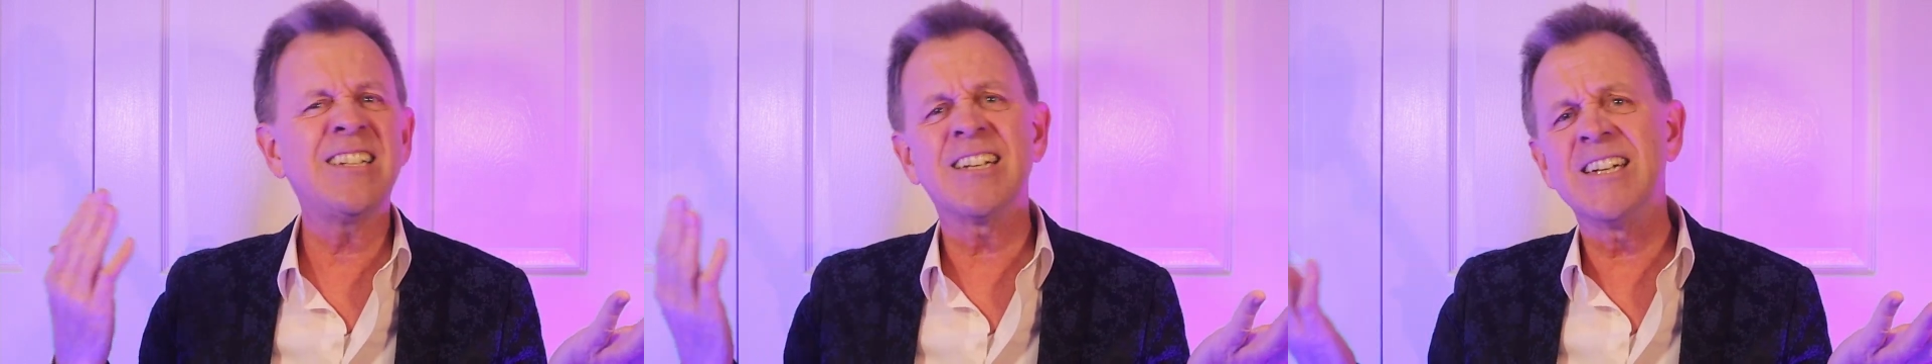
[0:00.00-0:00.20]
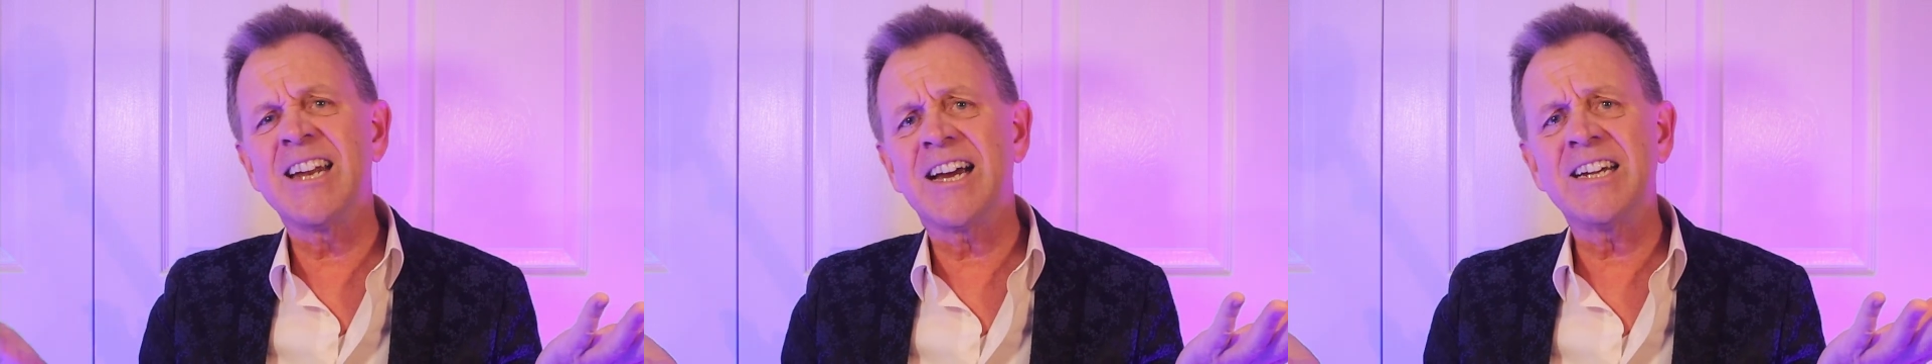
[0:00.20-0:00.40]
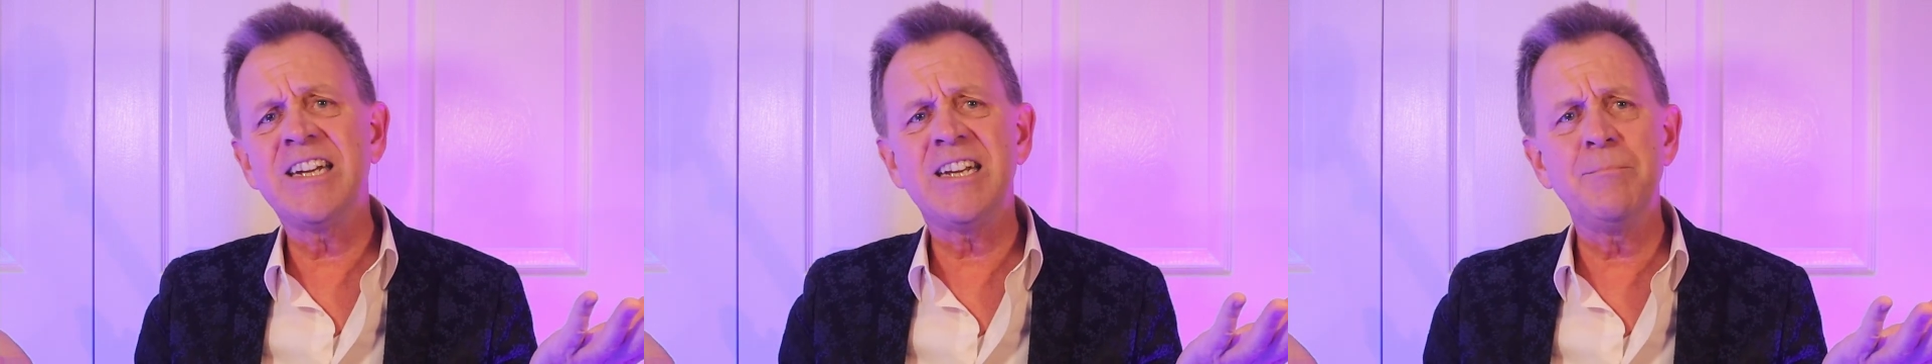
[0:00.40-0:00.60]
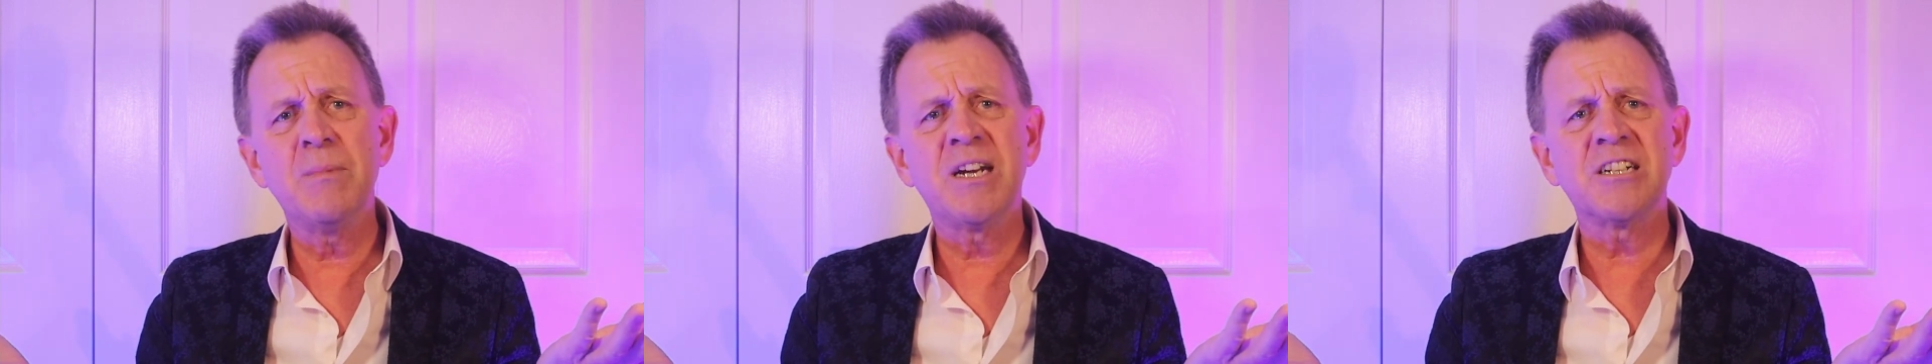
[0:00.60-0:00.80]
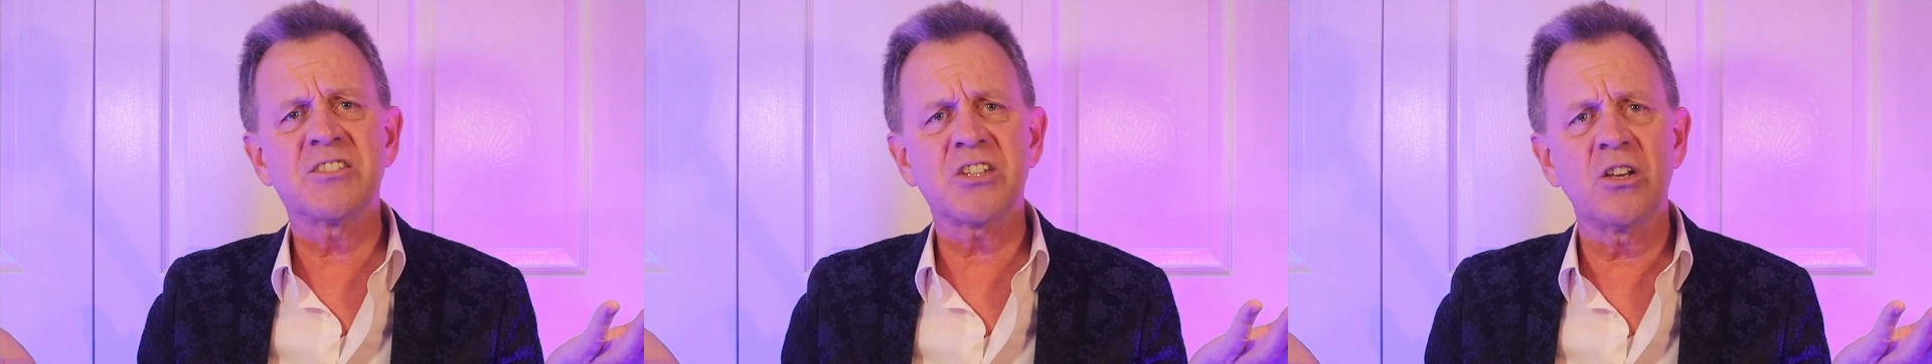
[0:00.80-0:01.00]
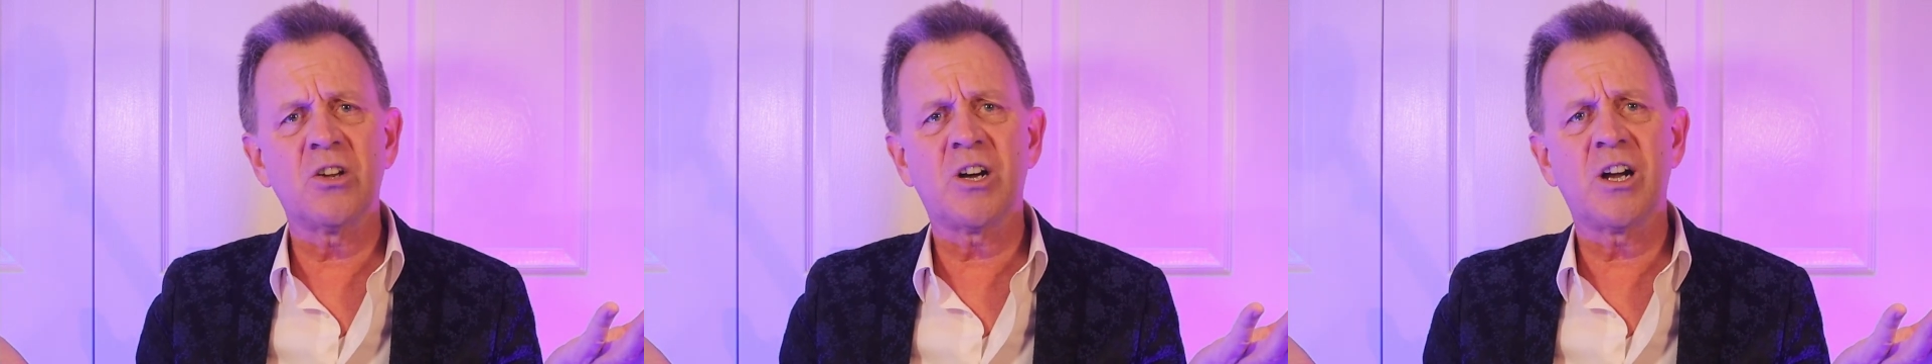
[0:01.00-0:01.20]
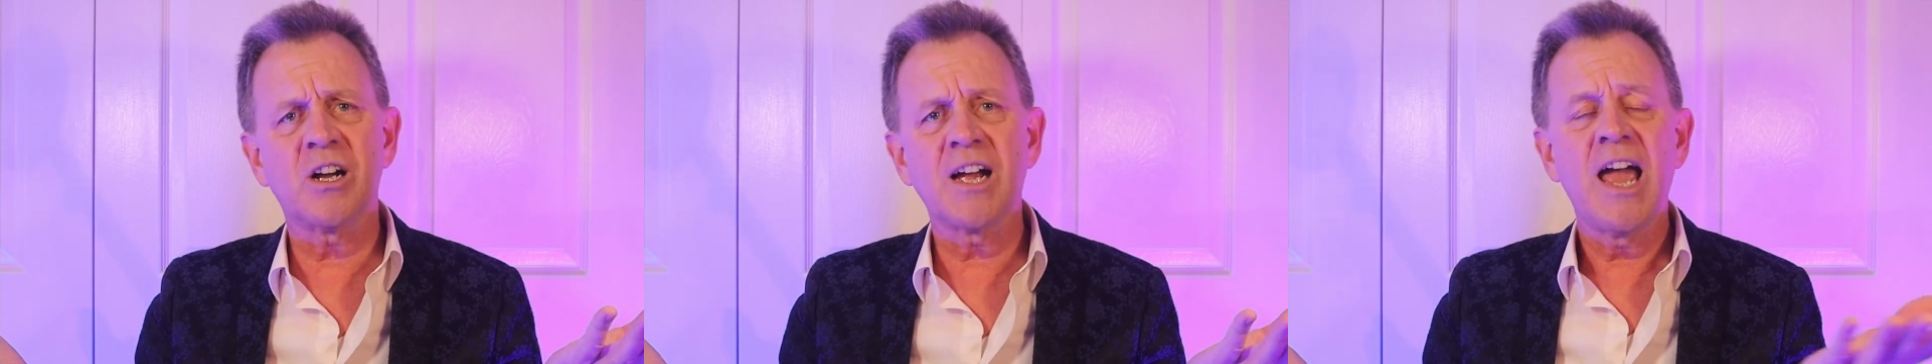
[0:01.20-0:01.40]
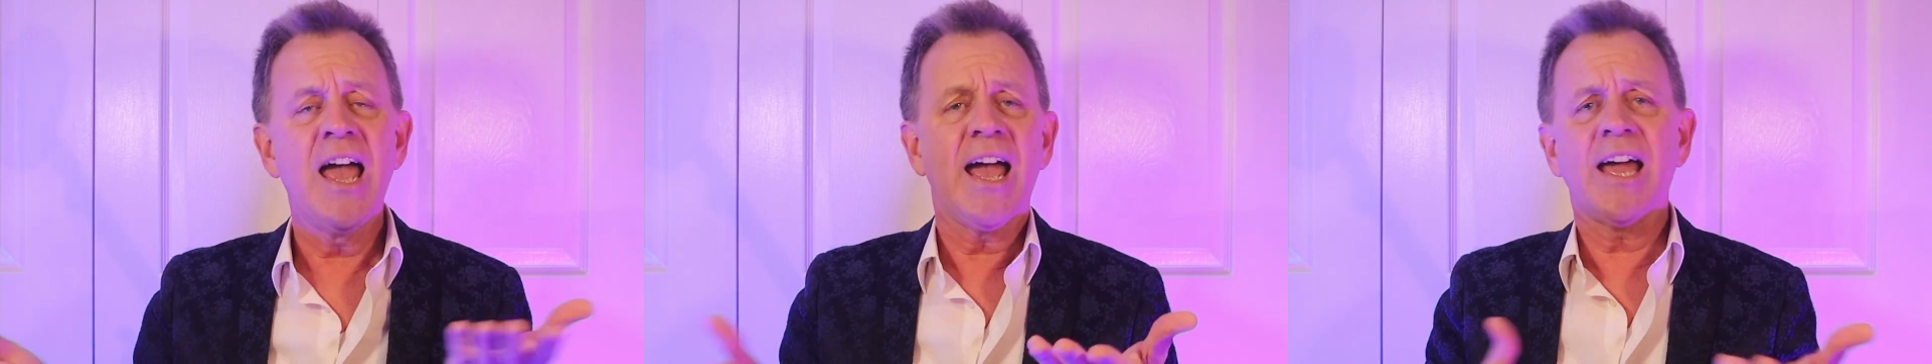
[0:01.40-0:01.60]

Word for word: to 90 minutes long